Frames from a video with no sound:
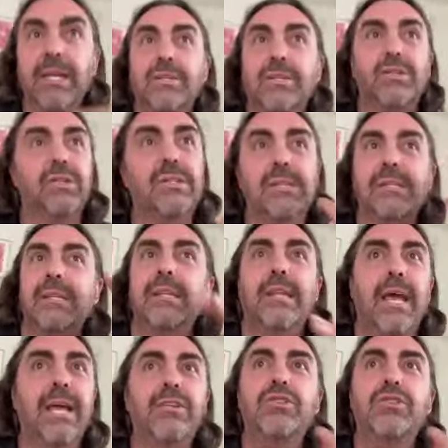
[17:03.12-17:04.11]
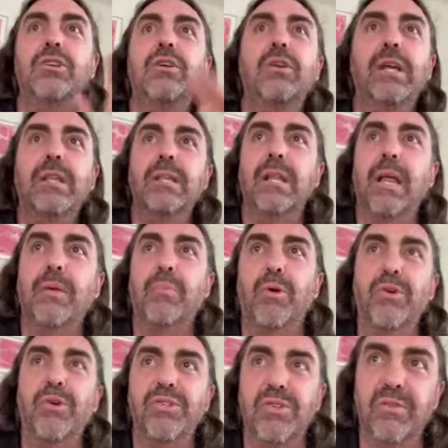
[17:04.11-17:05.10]
it's just this, the ingenuity and the like
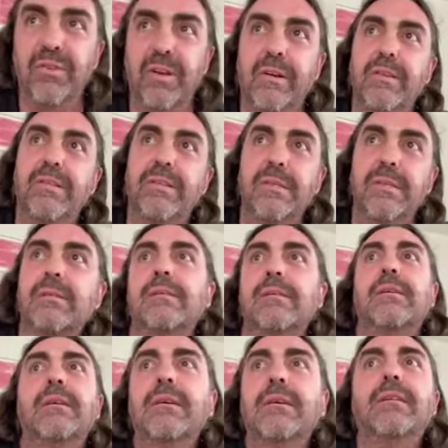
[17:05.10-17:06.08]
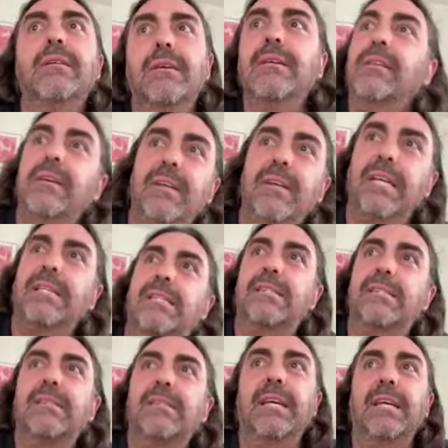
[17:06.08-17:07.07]
perseverance is,
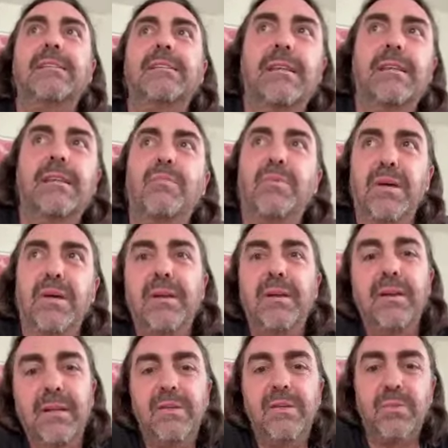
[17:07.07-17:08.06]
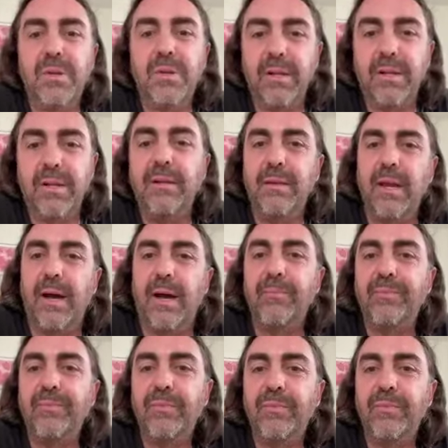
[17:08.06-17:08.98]
it's something. It's really, yeah.